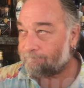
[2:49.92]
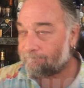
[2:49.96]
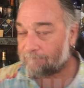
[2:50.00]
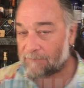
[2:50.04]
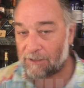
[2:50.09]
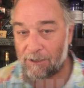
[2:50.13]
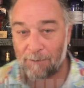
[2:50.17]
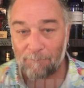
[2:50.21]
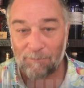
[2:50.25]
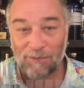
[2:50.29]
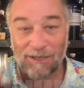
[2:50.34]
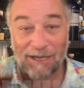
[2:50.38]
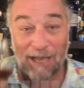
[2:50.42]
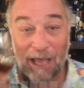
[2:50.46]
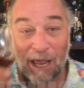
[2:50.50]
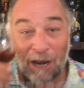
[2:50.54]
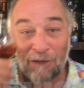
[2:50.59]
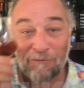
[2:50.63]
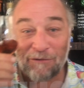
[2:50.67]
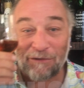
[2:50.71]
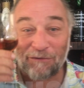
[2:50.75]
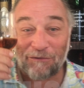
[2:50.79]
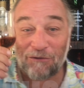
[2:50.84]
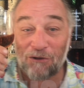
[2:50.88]
yum. The
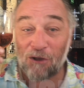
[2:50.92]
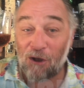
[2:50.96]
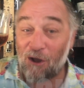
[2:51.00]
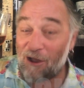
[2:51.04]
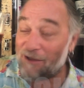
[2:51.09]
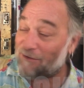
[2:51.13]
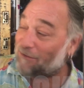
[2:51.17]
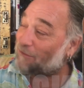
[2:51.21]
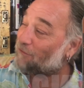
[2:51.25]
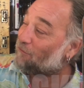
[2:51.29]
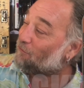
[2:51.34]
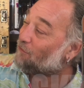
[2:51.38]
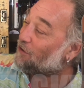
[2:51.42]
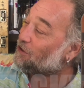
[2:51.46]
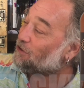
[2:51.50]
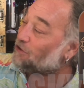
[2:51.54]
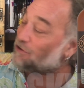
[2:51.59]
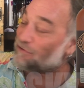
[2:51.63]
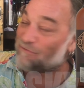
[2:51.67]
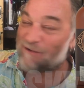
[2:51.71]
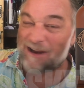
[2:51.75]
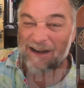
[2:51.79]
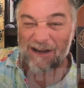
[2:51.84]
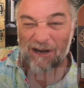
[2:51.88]
colour is nice and rich
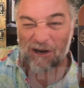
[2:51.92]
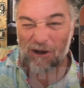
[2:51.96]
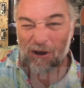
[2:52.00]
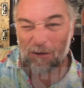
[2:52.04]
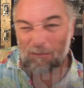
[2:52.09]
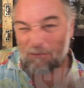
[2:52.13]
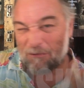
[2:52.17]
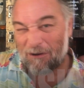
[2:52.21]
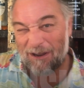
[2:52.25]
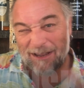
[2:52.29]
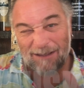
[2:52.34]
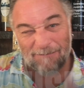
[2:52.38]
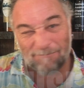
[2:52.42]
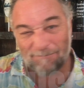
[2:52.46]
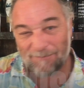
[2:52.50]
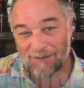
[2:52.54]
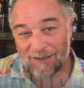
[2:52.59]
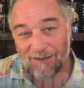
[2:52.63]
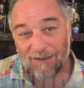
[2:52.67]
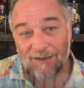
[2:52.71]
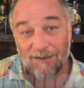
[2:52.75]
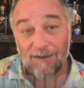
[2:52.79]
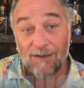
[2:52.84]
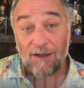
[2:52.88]
and red and coppery.
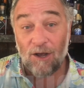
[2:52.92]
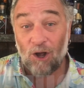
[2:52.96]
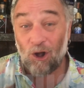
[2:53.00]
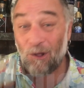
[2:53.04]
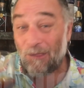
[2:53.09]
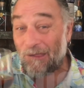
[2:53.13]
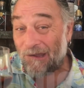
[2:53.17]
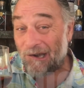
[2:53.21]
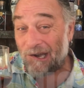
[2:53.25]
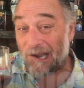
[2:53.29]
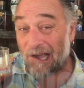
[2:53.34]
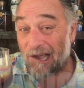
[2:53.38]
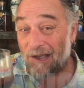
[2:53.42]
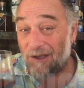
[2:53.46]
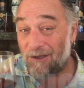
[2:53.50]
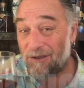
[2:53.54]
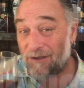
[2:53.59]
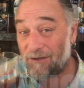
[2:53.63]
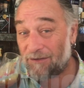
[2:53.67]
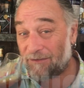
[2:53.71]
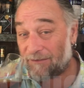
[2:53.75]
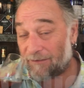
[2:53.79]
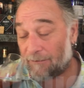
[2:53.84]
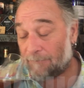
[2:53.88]
On the
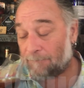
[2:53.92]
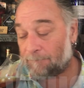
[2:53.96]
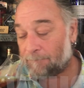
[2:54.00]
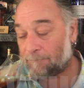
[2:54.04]
nose,